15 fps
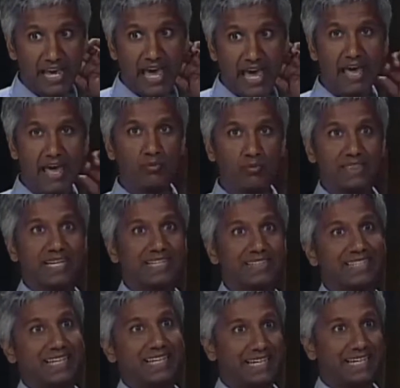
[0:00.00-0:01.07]
and we
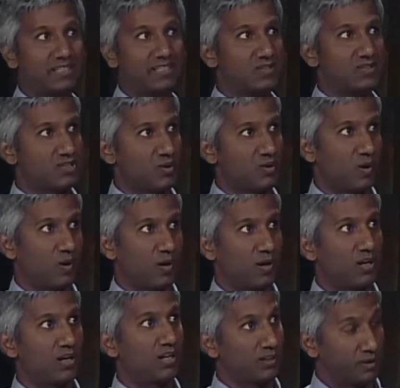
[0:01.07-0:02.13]
think the
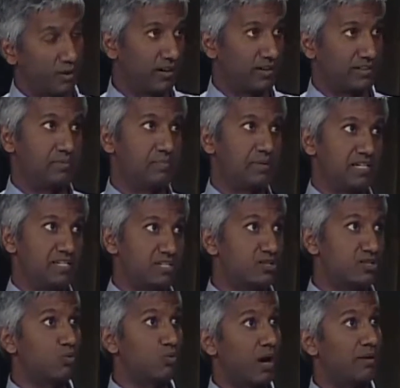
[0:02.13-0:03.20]
in-store loyalty piece
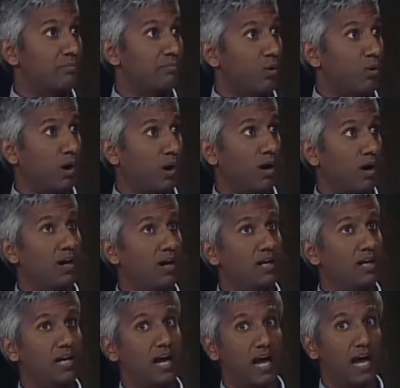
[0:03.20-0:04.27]
is one more
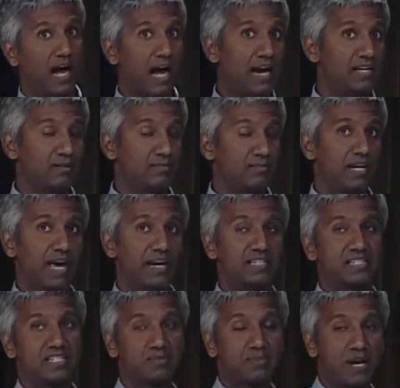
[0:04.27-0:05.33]
item,
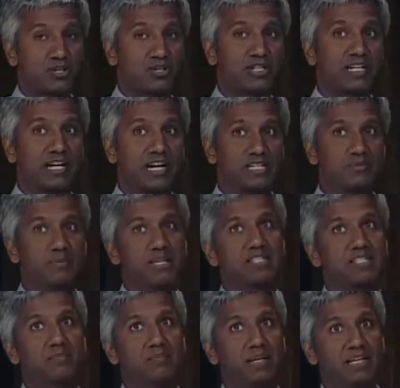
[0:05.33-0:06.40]
and it's especially nice
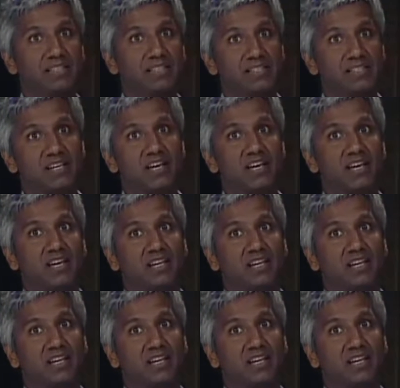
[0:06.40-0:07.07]
because it means,